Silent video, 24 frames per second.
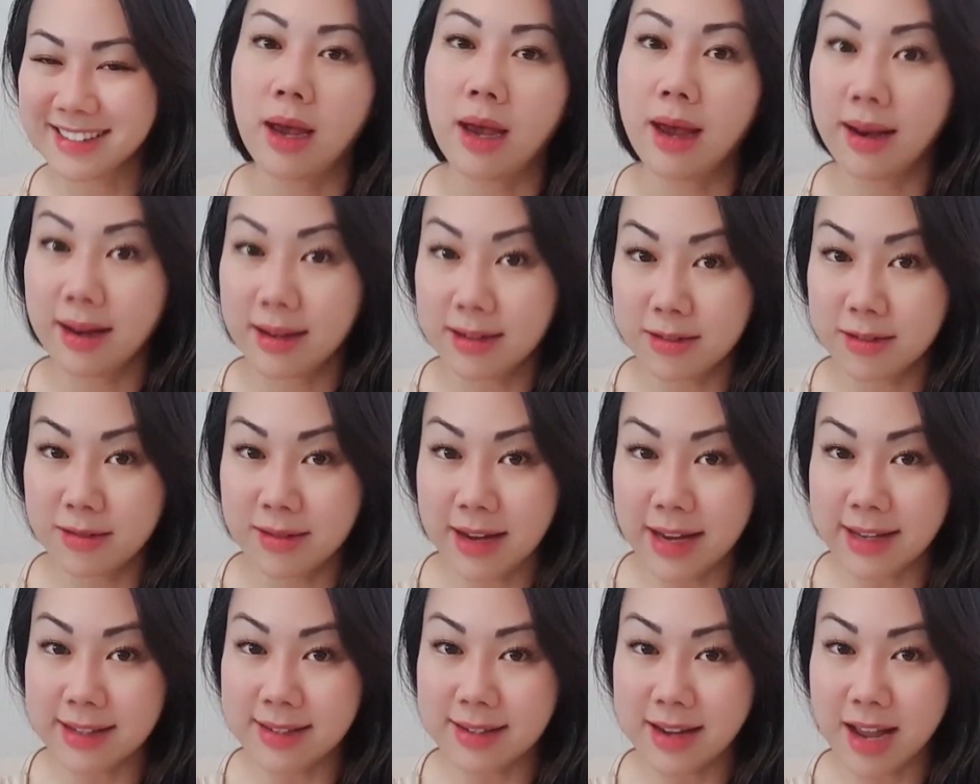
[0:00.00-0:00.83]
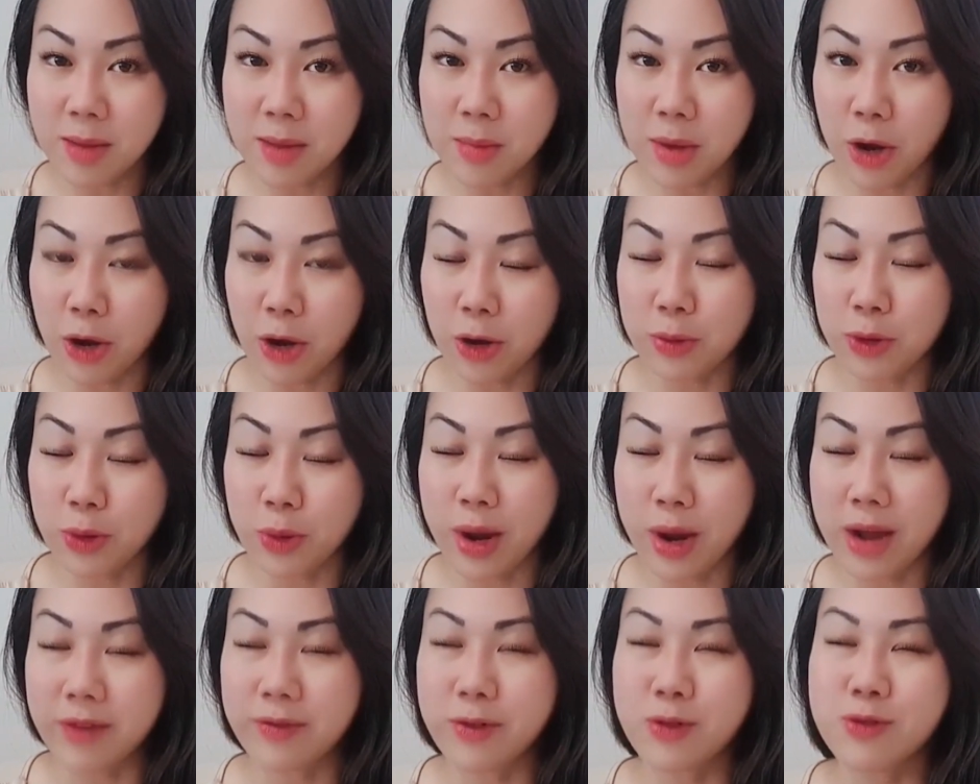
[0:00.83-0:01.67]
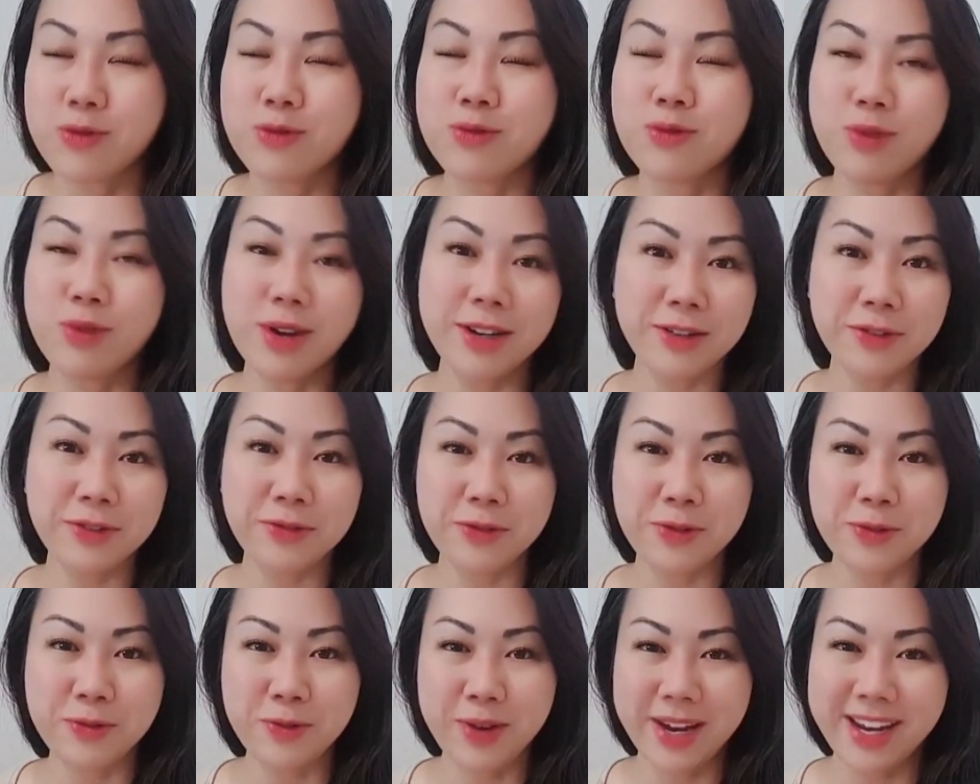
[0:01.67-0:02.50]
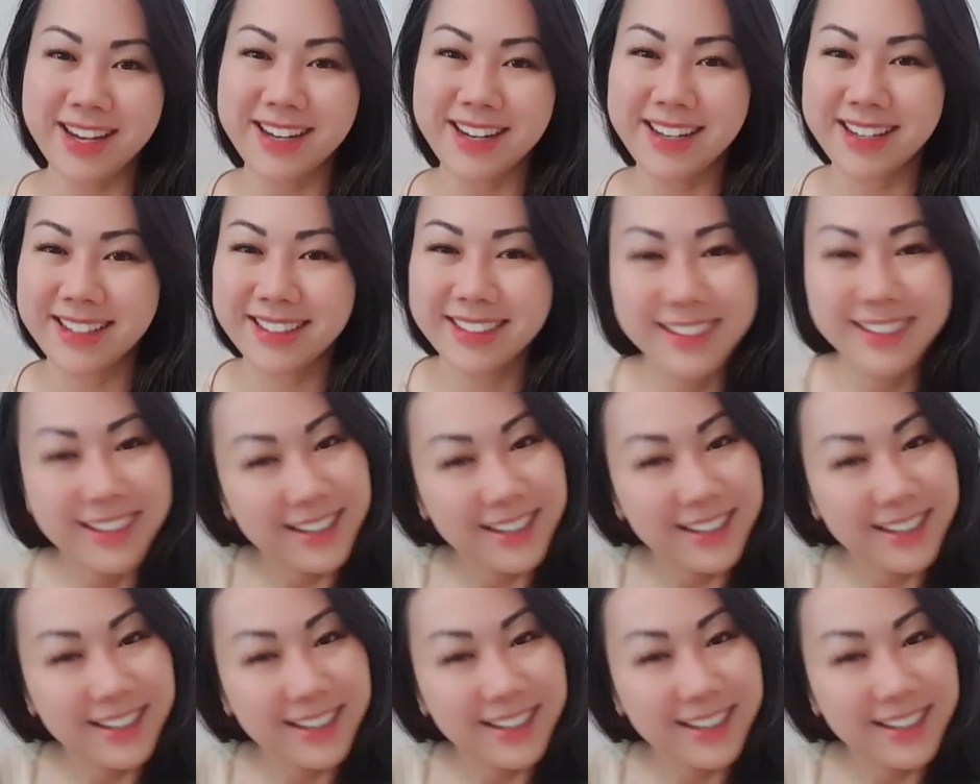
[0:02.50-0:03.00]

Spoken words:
And until next time, I hope you all have a wonderful week.